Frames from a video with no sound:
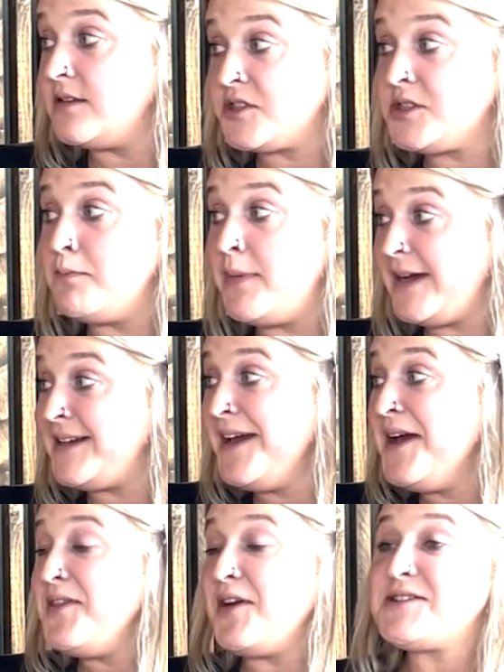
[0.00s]
There's
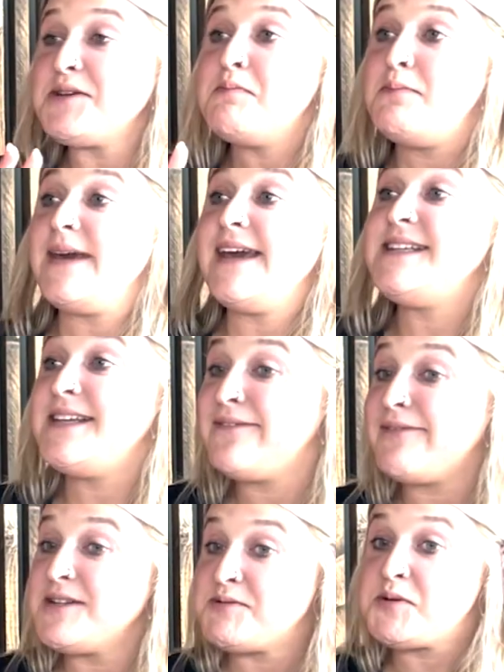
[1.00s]
a big
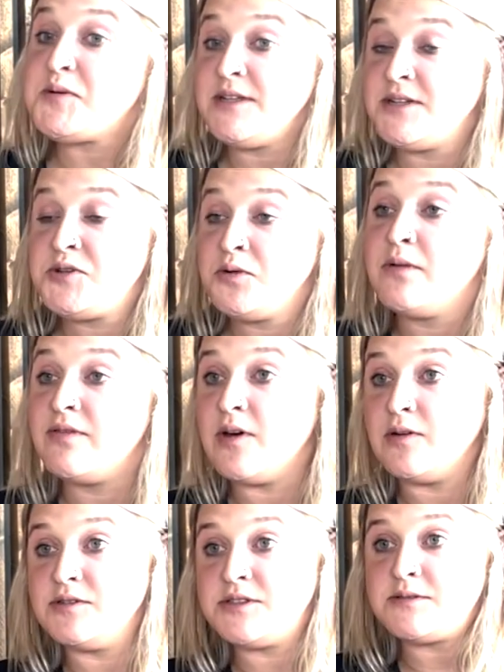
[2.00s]
difference between the two of
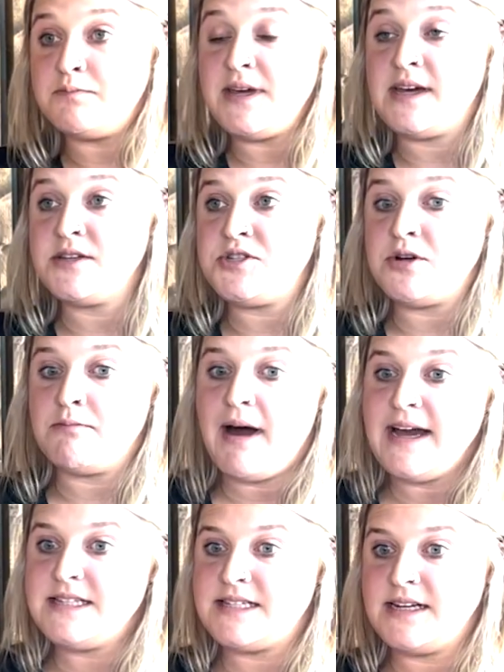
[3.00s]
those, because your
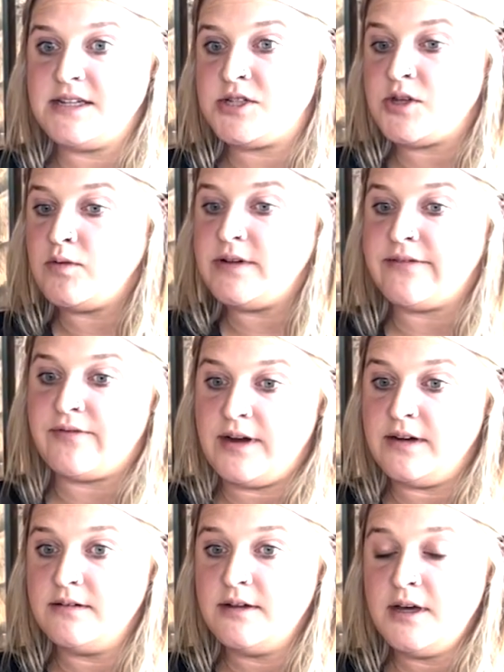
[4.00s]
mindset is so
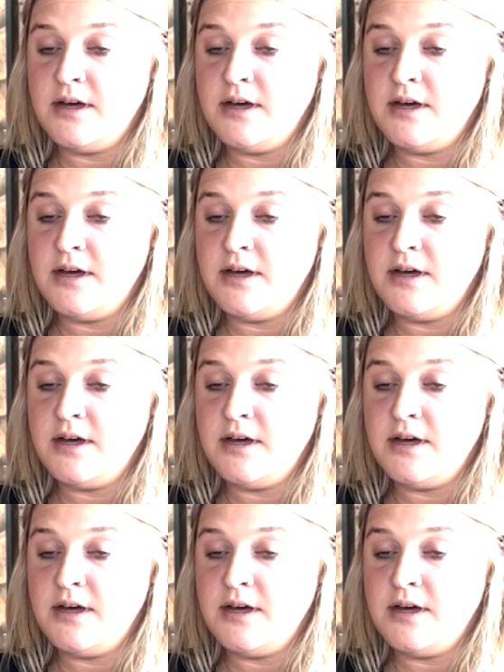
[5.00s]
different